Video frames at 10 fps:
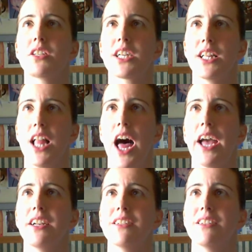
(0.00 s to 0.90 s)

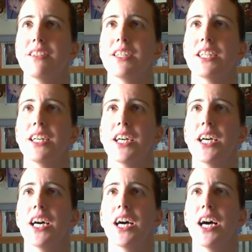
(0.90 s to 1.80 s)
decline
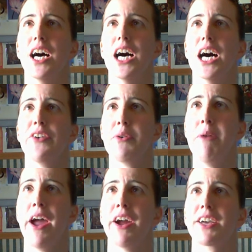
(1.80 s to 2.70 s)
of
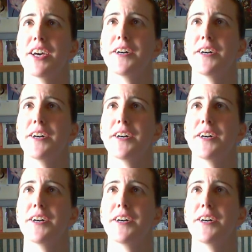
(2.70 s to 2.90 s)
America.